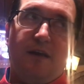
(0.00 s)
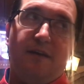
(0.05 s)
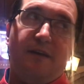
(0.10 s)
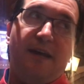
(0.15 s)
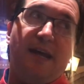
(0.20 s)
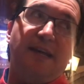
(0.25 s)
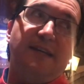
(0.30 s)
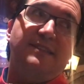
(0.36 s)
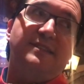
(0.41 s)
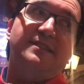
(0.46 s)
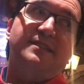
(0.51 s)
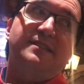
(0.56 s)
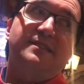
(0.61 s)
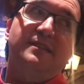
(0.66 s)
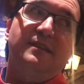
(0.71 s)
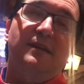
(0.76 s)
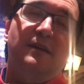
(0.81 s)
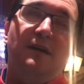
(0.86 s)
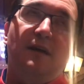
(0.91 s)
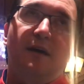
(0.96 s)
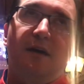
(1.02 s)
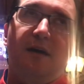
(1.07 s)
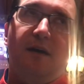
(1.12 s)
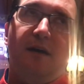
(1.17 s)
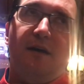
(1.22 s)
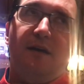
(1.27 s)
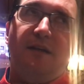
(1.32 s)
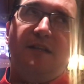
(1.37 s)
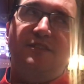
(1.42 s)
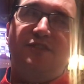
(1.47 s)
nice
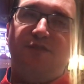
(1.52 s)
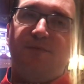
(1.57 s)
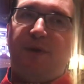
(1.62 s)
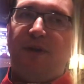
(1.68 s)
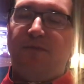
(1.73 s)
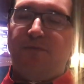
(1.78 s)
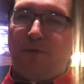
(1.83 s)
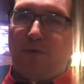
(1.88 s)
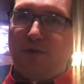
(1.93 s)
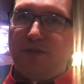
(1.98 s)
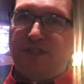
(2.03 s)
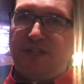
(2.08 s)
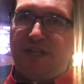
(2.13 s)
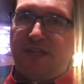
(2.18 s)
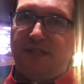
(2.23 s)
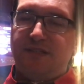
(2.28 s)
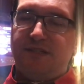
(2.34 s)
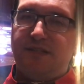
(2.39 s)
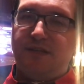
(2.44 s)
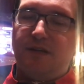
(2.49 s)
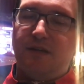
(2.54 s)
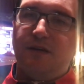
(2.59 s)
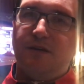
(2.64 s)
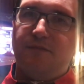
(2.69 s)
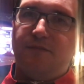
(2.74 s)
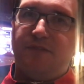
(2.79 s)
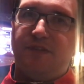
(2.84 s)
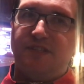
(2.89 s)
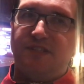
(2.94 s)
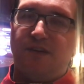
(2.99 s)
instrumental versions
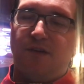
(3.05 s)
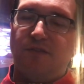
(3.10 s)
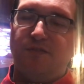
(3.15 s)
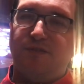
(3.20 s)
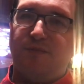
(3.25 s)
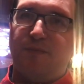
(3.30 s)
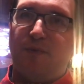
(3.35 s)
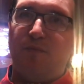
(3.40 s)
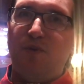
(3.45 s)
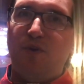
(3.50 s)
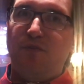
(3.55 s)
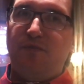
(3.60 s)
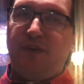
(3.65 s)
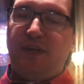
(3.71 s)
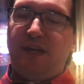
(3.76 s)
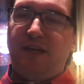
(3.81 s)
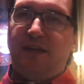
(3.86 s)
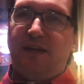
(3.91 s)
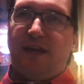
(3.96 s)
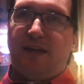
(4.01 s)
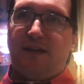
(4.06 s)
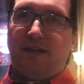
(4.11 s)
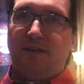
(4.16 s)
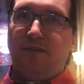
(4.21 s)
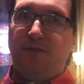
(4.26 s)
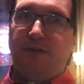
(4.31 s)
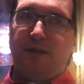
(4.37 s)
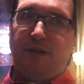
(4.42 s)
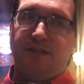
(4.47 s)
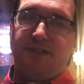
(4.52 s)
of the songs from the movie, and
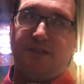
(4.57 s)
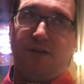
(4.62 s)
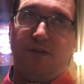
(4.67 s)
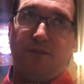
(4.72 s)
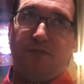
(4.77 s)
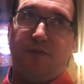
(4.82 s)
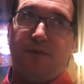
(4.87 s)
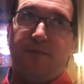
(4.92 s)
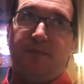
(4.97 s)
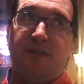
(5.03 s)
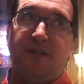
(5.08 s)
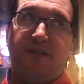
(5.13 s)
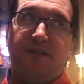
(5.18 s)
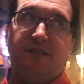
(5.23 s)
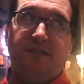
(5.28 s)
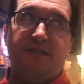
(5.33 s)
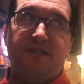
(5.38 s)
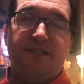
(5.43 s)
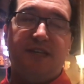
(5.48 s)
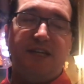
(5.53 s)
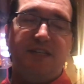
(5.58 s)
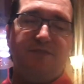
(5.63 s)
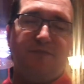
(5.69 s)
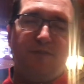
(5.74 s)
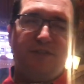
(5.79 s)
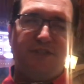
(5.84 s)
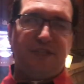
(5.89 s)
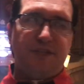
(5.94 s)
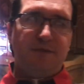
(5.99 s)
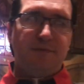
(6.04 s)
including a song from the stage
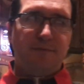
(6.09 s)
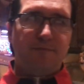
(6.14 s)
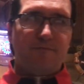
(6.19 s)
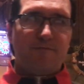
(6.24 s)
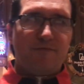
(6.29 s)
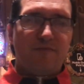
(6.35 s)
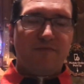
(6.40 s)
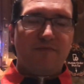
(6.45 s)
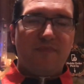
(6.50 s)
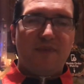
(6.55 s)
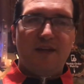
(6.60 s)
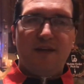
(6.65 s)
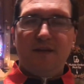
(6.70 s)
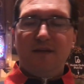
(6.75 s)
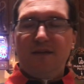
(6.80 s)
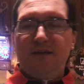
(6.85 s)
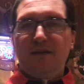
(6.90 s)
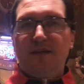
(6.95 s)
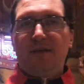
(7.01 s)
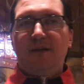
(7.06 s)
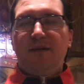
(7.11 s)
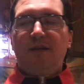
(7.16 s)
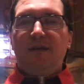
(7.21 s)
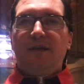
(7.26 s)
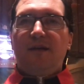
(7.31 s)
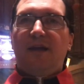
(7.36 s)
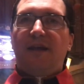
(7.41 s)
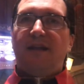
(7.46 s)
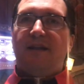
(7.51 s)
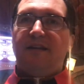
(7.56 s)
version.
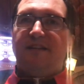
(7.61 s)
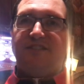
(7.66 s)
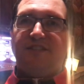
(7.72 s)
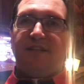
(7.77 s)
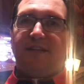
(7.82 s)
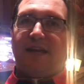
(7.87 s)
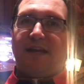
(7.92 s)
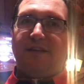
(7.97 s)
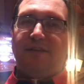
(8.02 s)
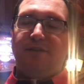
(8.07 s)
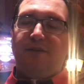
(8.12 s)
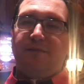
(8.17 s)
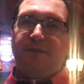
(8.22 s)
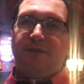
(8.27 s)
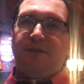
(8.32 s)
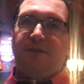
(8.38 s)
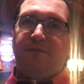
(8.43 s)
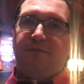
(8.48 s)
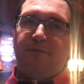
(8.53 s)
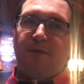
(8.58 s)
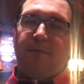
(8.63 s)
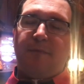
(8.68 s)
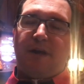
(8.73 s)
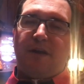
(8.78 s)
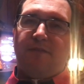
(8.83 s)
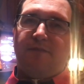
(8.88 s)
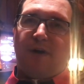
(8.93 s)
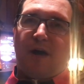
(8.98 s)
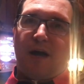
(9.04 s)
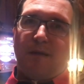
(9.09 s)
In addition to that, you do have a good
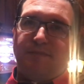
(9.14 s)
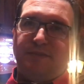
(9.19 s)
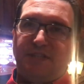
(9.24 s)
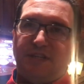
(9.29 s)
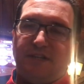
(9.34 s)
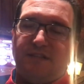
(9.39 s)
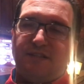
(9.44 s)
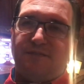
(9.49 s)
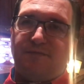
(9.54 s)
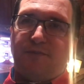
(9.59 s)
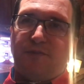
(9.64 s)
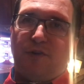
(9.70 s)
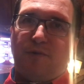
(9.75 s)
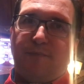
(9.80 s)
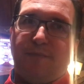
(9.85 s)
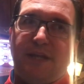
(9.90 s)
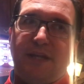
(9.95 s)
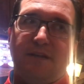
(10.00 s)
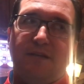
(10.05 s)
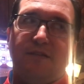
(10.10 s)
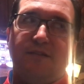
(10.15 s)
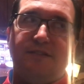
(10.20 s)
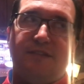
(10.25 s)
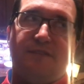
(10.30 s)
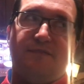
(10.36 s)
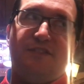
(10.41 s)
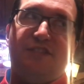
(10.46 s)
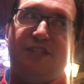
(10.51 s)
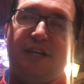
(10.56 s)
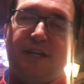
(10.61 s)
amount of options for your meals. You
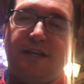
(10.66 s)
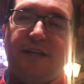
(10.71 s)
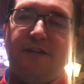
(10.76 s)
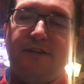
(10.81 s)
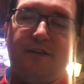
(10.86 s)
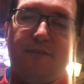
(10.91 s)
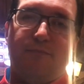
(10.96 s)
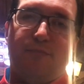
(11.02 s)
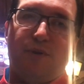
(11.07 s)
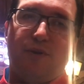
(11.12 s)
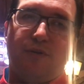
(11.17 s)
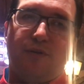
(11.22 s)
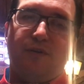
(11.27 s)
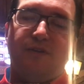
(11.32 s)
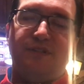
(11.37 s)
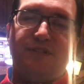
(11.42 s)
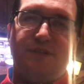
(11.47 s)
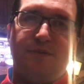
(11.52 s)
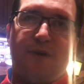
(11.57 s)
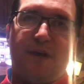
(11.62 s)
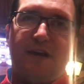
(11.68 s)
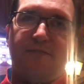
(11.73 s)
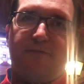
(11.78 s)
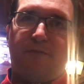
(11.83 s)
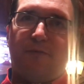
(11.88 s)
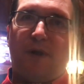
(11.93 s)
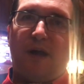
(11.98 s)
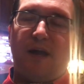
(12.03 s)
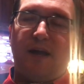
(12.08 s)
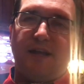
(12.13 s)
have chicken, you have burgers, you have
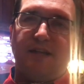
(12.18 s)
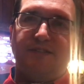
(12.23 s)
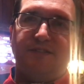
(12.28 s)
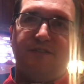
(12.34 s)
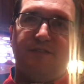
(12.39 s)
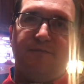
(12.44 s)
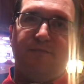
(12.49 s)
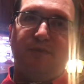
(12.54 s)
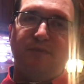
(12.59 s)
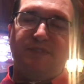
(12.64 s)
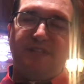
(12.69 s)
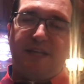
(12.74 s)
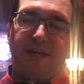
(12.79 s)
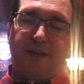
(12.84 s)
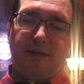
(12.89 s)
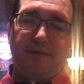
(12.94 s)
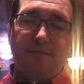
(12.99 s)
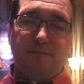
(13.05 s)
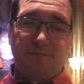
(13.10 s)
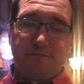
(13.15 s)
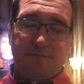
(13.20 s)
fries, you have poutine.